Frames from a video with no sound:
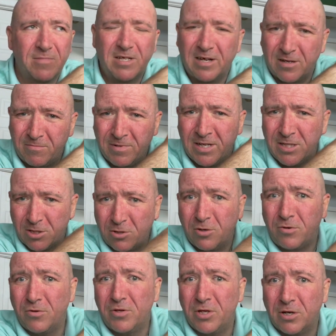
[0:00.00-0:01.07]
The nice
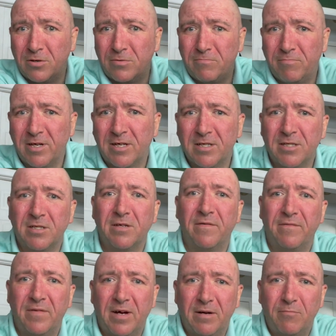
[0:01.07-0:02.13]
gold dome because
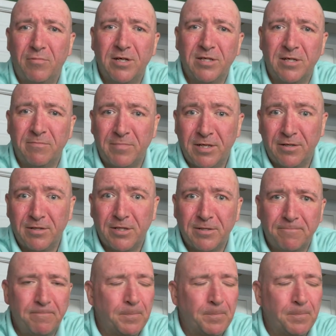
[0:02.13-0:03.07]
of uh, President Pierce.